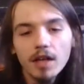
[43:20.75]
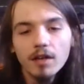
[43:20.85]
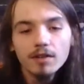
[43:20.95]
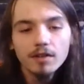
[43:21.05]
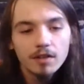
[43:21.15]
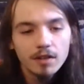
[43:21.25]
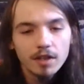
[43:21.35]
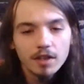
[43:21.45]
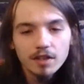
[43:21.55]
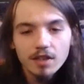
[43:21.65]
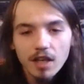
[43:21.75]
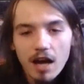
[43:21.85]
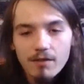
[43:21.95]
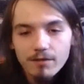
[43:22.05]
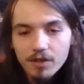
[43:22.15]
know,
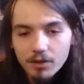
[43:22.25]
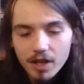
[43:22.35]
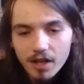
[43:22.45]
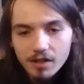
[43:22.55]
I feel ya.